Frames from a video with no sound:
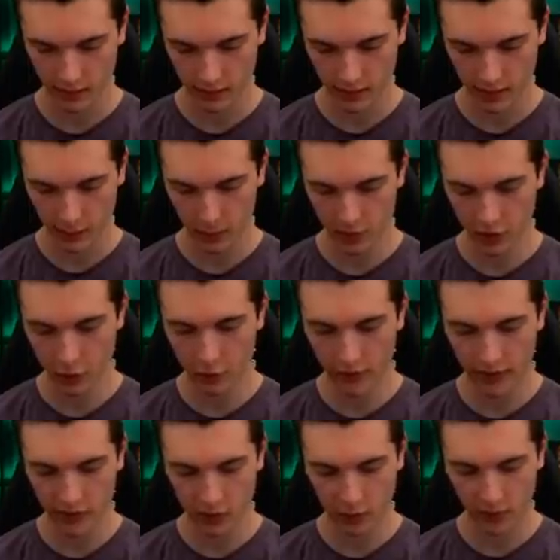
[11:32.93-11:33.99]
Let me just go
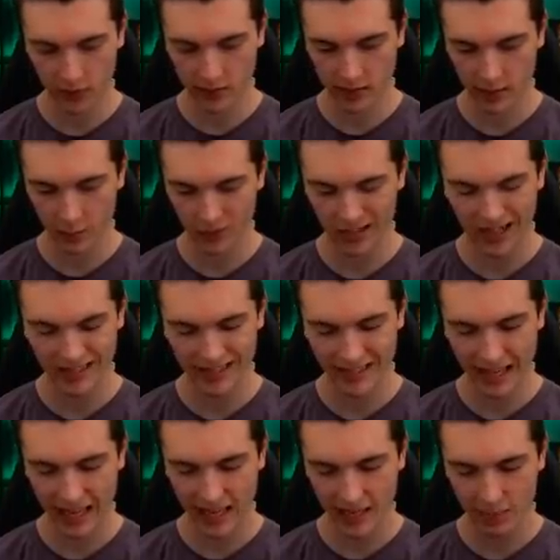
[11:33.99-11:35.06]
Fire Spirits, and we're not
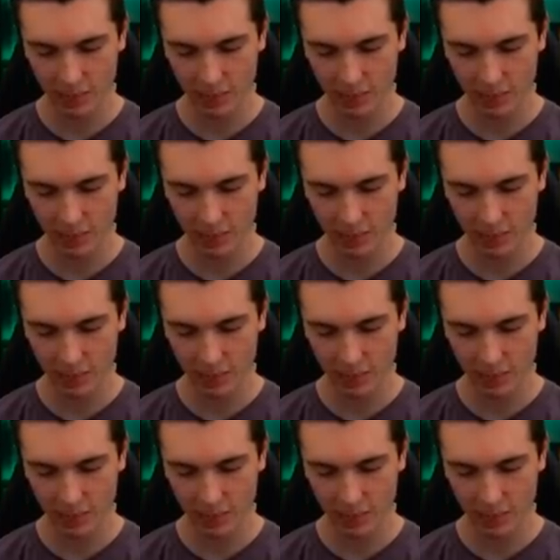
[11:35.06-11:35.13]
dead,